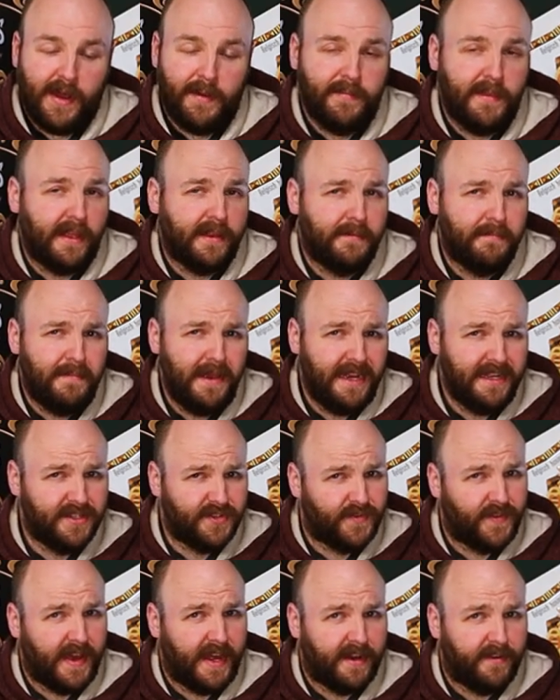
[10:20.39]
I'm not the
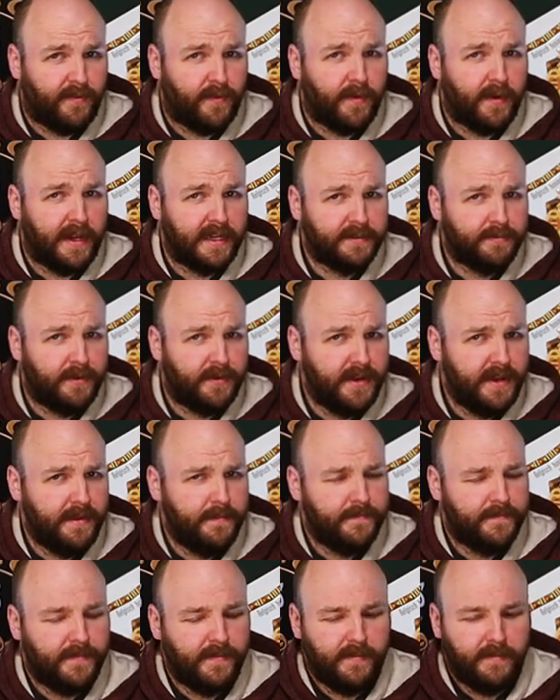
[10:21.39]
biggest fan of raspberry,
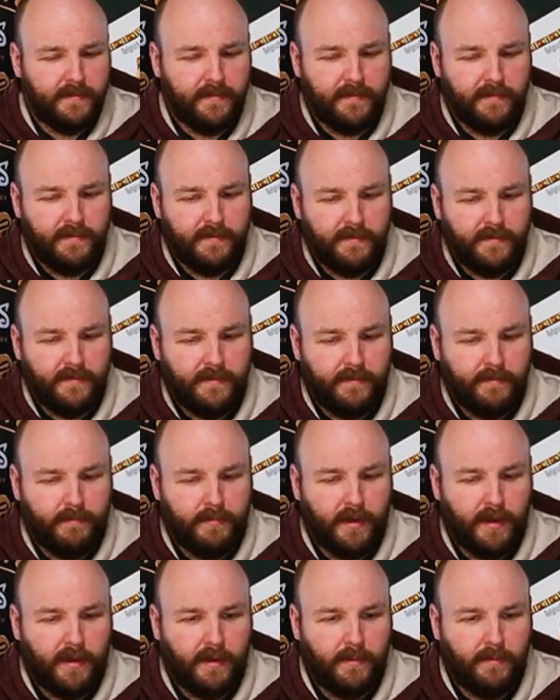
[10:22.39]

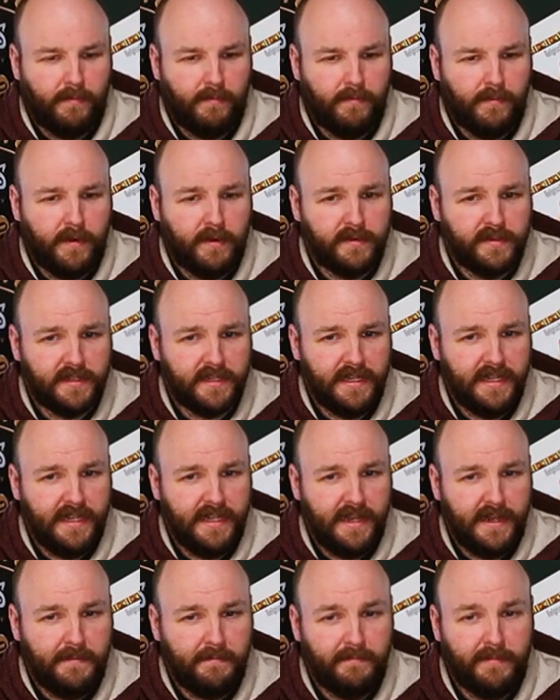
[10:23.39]
but mostly
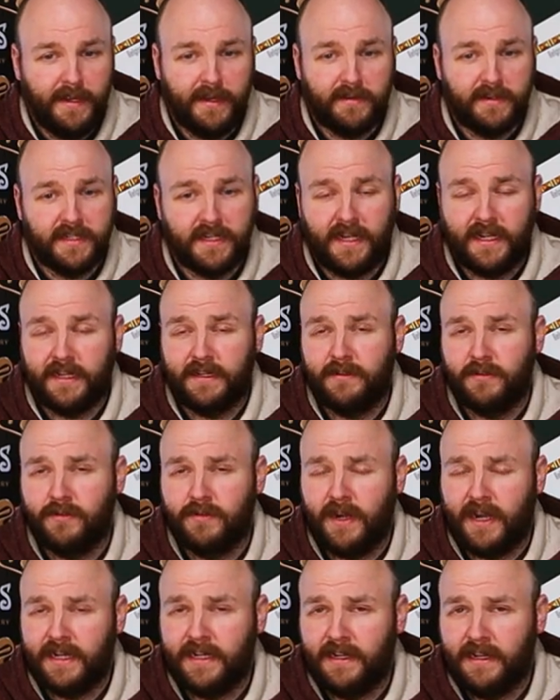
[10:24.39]
in beers I do
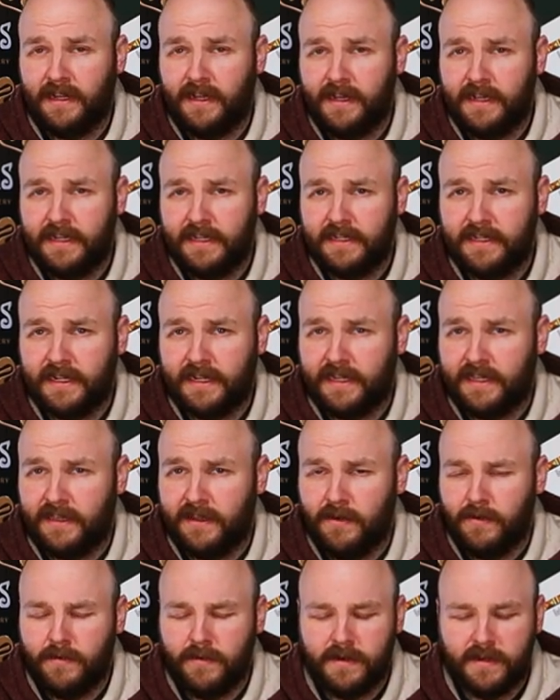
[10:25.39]
kind of like it, and
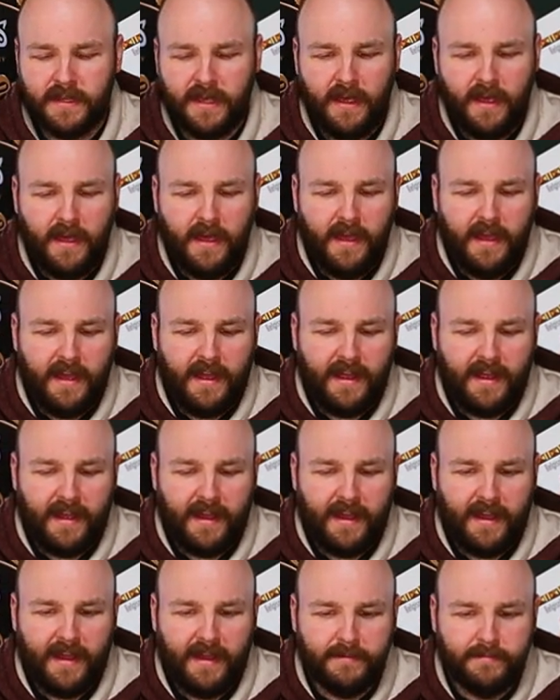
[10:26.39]
in yogurt.
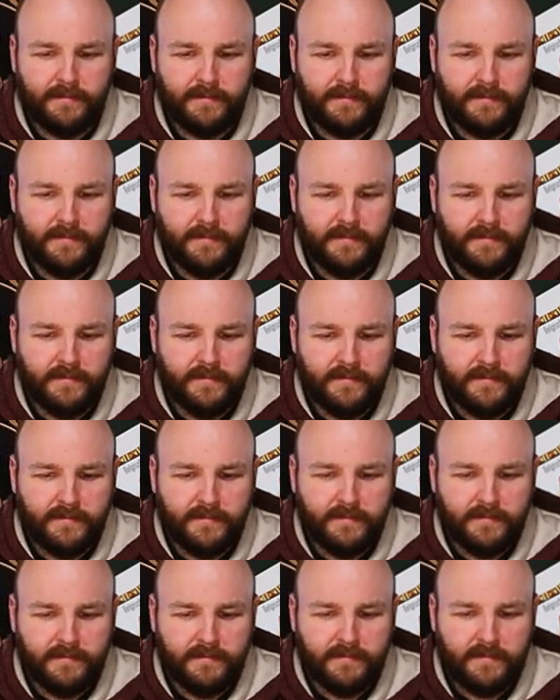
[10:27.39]
And
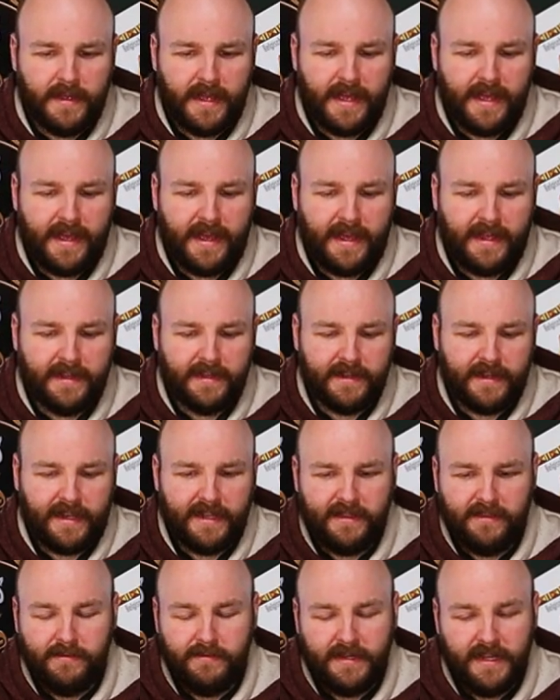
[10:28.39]

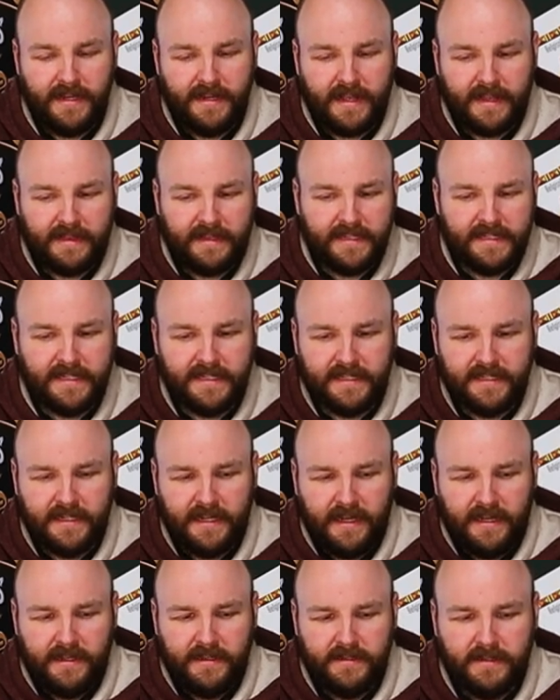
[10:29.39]
I do think that this is
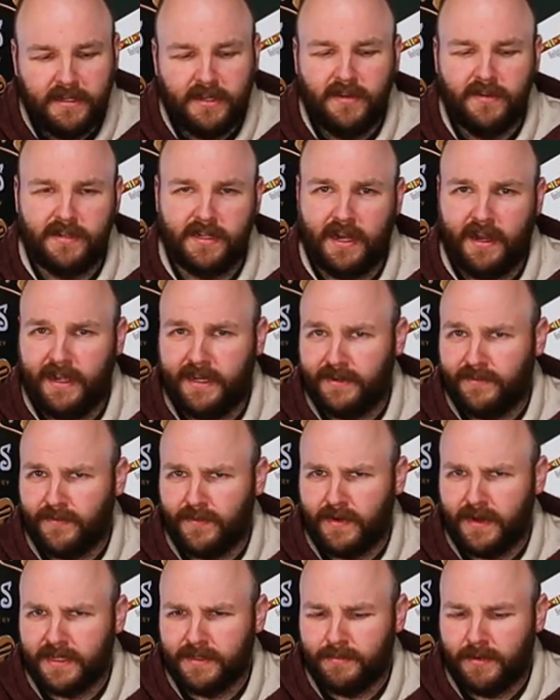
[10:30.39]
the good kind
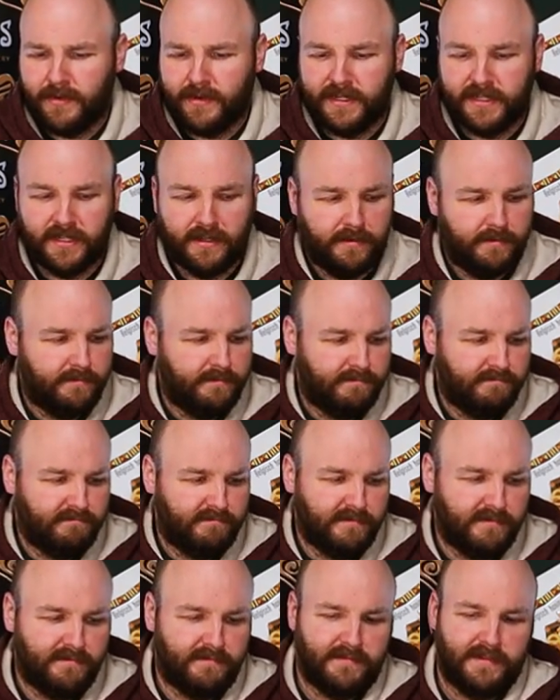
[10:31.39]
of raspberry. So
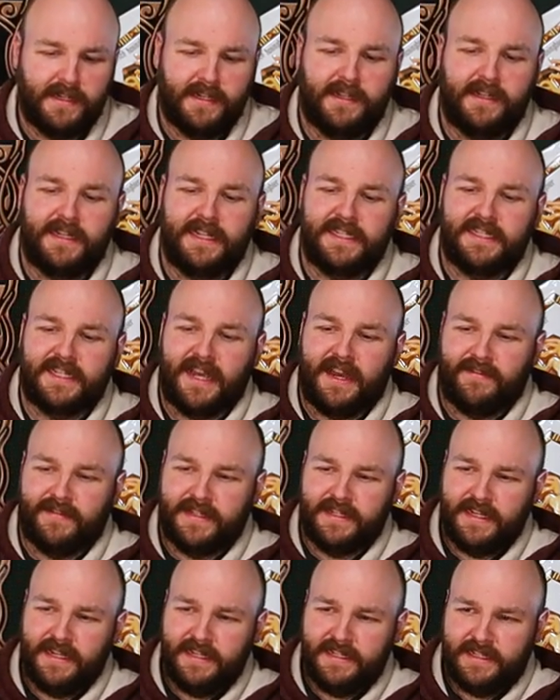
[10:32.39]
let's have a
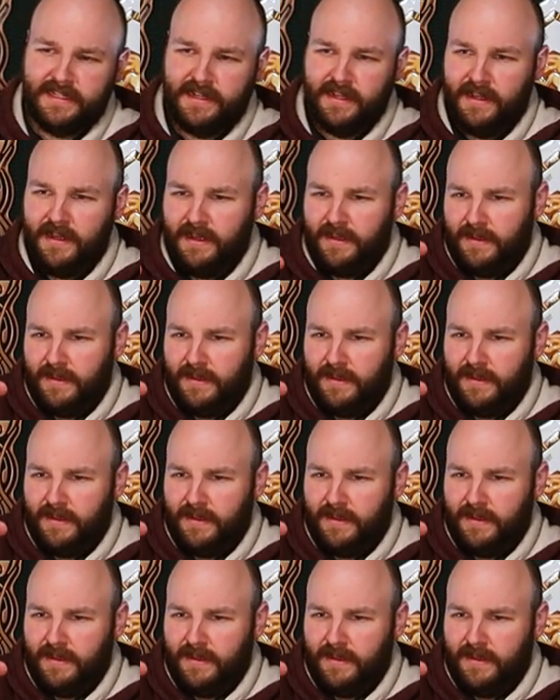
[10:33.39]
taste.